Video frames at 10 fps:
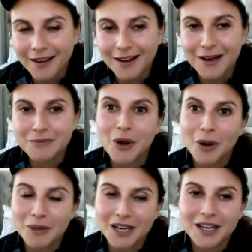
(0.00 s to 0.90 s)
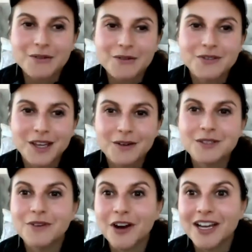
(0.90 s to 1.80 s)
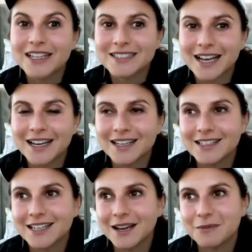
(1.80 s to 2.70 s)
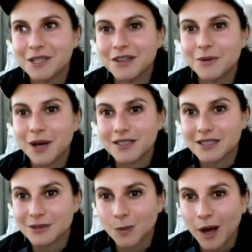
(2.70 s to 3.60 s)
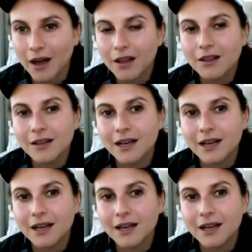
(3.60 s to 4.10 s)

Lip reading: No, I'm kidding. He was very excited to come to the US as well.